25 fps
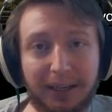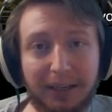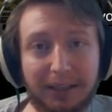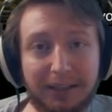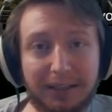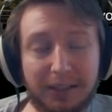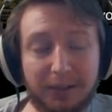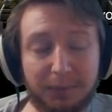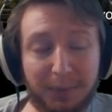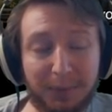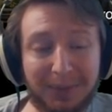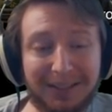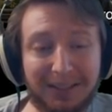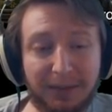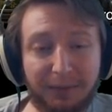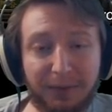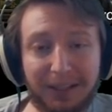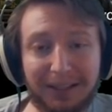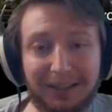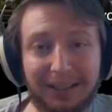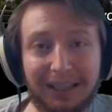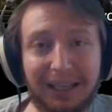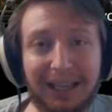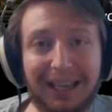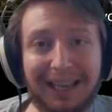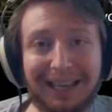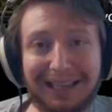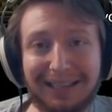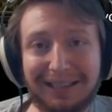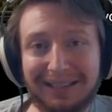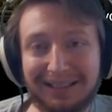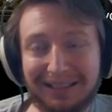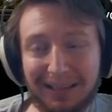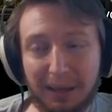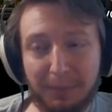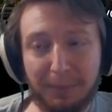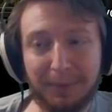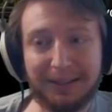specifically
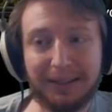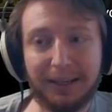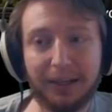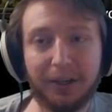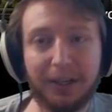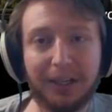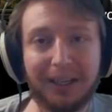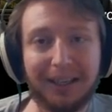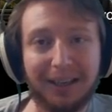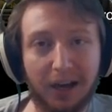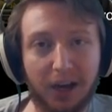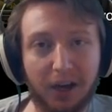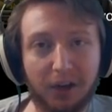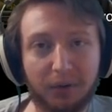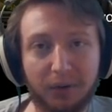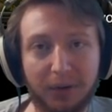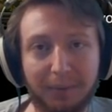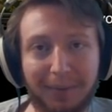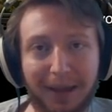Cemetery Conqueror